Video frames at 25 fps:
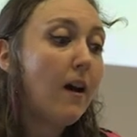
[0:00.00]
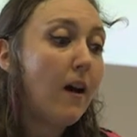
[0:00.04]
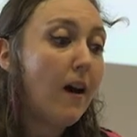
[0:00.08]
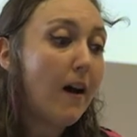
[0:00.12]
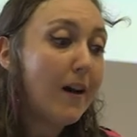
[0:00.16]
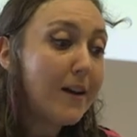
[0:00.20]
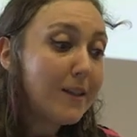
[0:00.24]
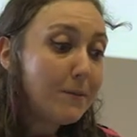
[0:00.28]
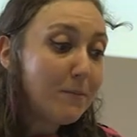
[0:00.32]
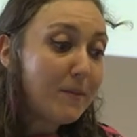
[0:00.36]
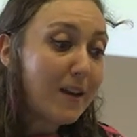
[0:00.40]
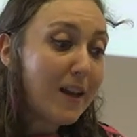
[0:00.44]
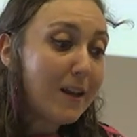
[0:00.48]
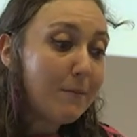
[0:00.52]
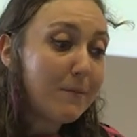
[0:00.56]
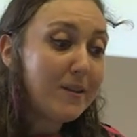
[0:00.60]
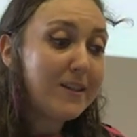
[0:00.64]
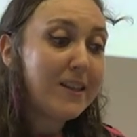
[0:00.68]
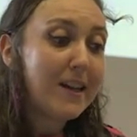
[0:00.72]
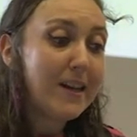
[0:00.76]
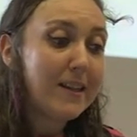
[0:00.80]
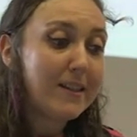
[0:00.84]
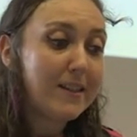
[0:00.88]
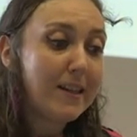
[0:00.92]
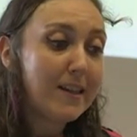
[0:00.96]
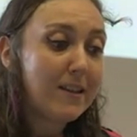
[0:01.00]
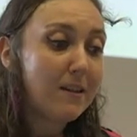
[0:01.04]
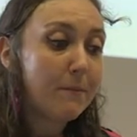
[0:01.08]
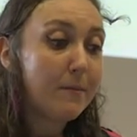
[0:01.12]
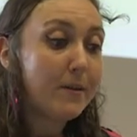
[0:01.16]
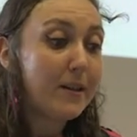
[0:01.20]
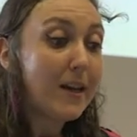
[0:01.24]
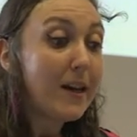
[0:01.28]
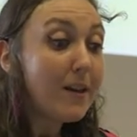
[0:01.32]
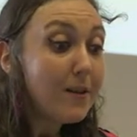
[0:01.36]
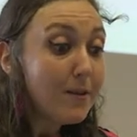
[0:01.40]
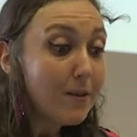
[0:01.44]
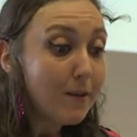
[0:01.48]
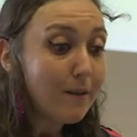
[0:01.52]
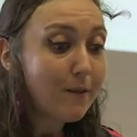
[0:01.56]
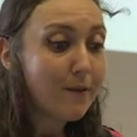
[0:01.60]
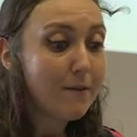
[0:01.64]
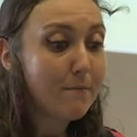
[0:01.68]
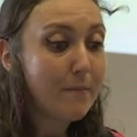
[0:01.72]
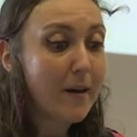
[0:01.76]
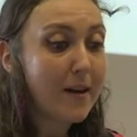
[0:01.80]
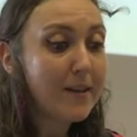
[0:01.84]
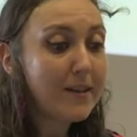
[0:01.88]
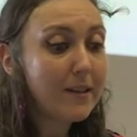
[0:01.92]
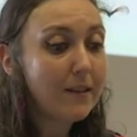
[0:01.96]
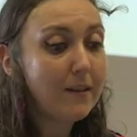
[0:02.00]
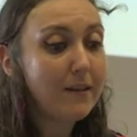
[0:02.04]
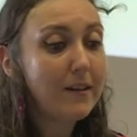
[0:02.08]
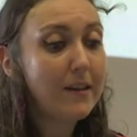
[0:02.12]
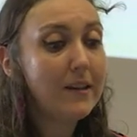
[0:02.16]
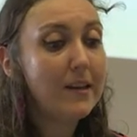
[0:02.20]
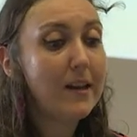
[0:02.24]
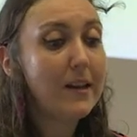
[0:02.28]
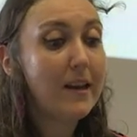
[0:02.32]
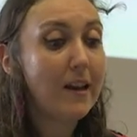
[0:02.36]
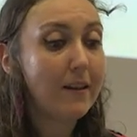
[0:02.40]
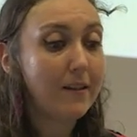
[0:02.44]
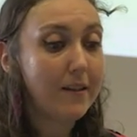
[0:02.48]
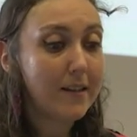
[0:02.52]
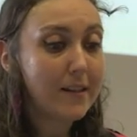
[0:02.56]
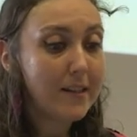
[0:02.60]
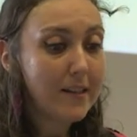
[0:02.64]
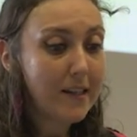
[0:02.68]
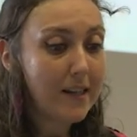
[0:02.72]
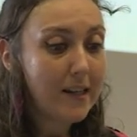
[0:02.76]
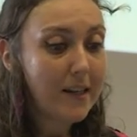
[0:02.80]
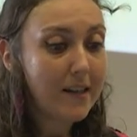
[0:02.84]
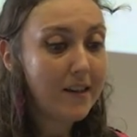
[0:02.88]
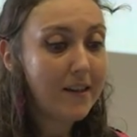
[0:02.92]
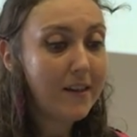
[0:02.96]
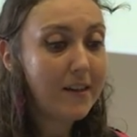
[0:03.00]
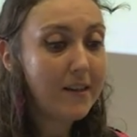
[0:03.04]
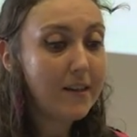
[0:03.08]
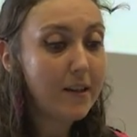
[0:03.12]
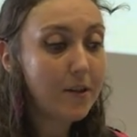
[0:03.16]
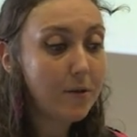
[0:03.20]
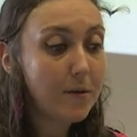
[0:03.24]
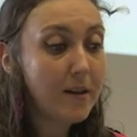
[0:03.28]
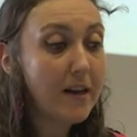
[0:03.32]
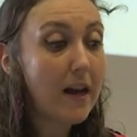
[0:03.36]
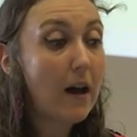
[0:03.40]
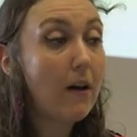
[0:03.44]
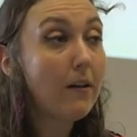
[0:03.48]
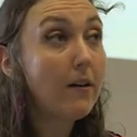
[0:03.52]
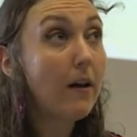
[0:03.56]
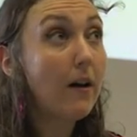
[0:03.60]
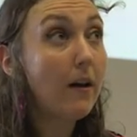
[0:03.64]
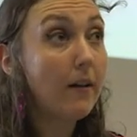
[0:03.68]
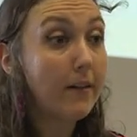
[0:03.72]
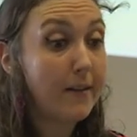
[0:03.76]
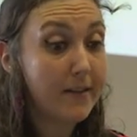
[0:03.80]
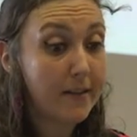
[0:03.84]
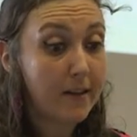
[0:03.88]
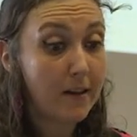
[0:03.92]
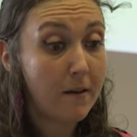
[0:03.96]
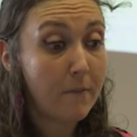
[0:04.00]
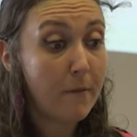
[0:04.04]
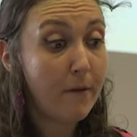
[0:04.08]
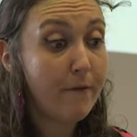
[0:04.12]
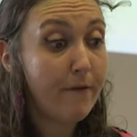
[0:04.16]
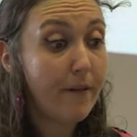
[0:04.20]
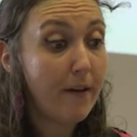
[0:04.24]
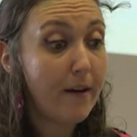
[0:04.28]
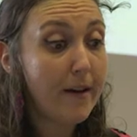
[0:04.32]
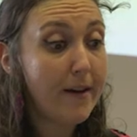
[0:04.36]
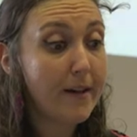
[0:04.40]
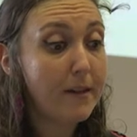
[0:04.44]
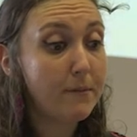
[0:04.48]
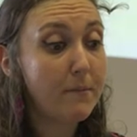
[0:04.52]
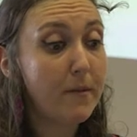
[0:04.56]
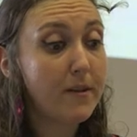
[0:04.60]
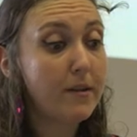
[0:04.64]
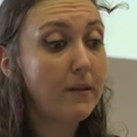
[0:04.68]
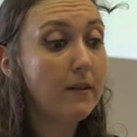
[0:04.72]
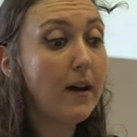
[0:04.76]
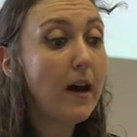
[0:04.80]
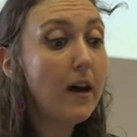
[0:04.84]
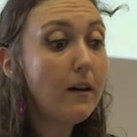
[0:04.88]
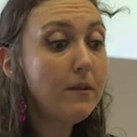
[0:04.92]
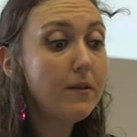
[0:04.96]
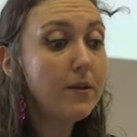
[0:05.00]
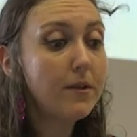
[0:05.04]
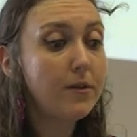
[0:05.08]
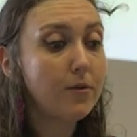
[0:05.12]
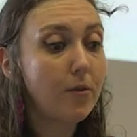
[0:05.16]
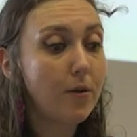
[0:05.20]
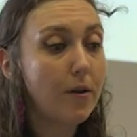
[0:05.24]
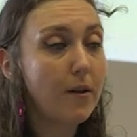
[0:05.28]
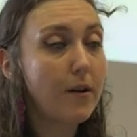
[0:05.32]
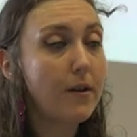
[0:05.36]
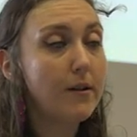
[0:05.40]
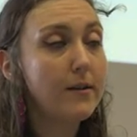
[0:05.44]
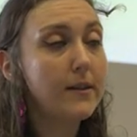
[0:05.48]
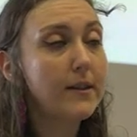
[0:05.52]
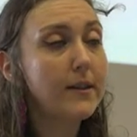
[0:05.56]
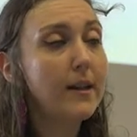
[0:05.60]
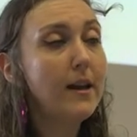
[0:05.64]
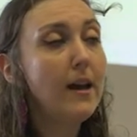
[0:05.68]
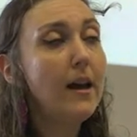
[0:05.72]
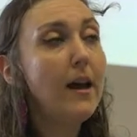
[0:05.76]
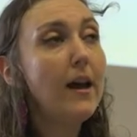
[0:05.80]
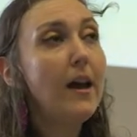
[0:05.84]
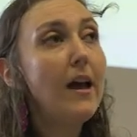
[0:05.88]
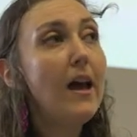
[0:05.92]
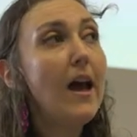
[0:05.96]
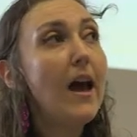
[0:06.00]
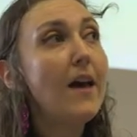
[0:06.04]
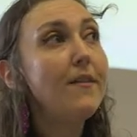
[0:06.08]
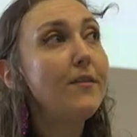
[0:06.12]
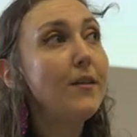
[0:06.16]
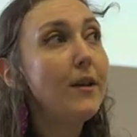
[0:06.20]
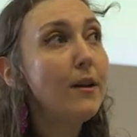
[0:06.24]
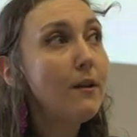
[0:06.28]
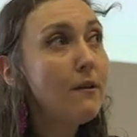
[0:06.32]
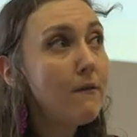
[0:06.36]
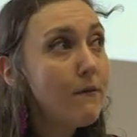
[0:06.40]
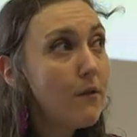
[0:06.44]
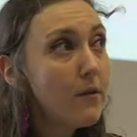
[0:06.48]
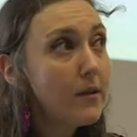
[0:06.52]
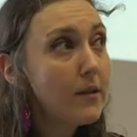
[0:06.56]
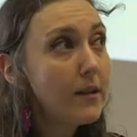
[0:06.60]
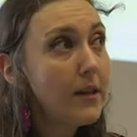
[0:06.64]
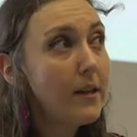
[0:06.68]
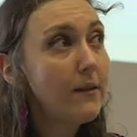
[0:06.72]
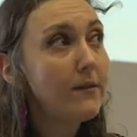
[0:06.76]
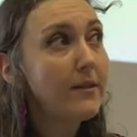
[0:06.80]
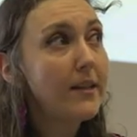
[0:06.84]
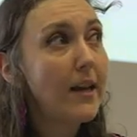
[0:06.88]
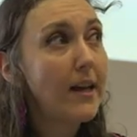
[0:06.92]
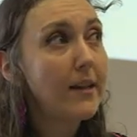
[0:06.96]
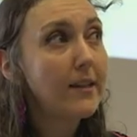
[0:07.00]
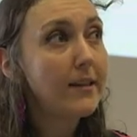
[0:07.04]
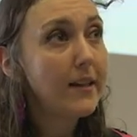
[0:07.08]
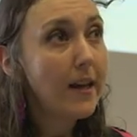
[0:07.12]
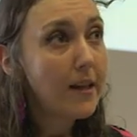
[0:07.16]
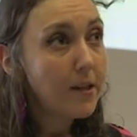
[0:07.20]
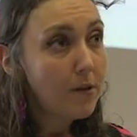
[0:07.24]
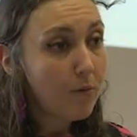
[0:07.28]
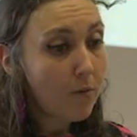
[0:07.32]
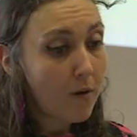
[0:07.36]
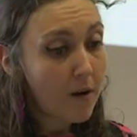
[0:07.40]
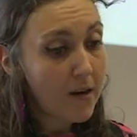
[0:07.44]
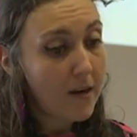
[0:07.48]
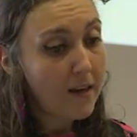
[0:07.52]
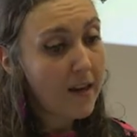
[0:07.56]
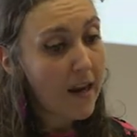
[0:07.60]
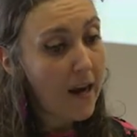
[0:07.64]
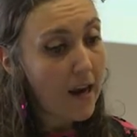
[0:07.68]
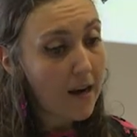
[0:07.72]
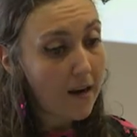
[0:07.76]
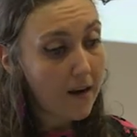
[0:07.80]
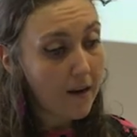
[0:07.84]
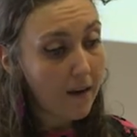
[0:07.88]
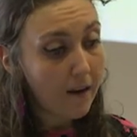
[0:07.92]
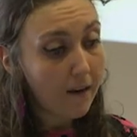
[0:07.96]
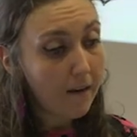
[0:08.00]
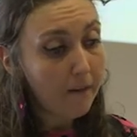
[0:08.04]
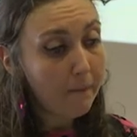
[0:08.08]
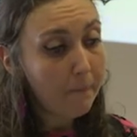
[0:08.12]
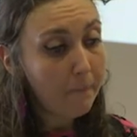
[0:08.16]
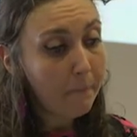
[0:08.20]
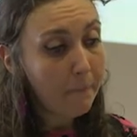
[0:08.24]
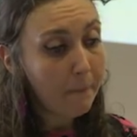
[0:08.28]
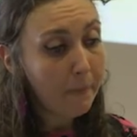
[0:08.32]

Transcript: Osmond had been testing the potential for mescaline and LSD to treat alcoholism and various mental health disorders at the University of Saskatchewan in Canada.